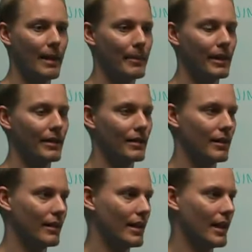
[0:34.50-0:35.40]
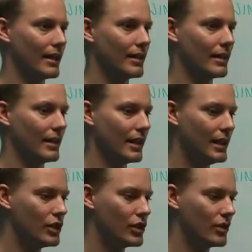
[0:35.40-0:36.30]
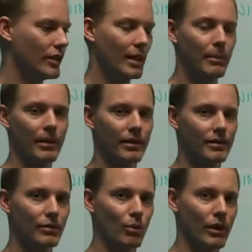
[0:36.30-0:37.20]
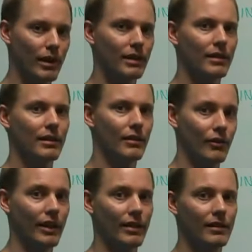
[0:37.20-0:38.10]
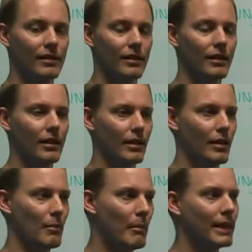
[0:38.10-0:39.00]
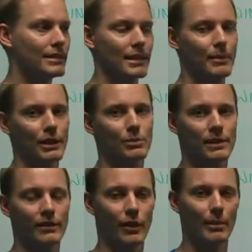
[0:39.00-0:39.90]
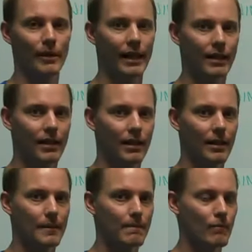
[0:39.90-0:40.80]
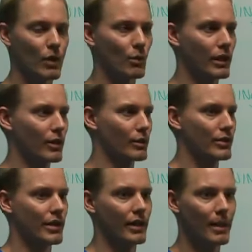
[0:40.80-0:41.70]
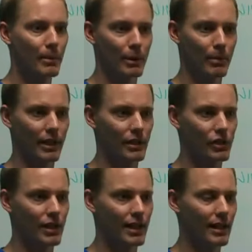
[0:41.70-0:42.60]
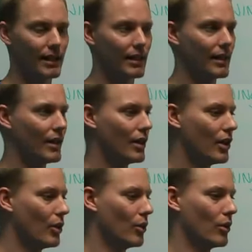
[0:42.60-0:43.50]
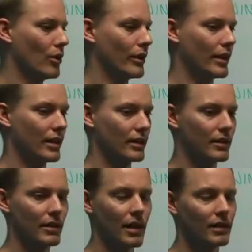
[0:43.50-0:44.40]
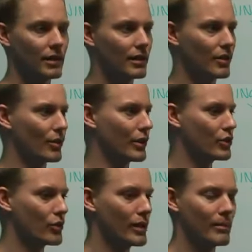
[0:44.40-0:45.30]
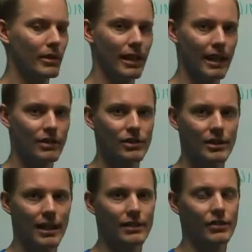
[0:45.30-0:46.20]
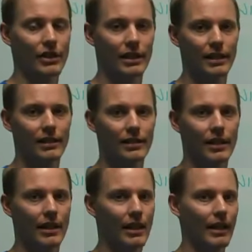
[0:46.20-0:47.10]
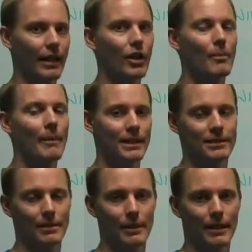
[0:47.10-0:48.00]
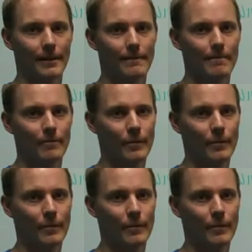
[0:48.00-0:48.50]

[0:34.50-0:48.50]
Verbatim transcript: That meant that each number within the VIN meant something specific about that car, whether it was their number in production line, or the color, or the trim, or the engine size, or the year. It all meant something,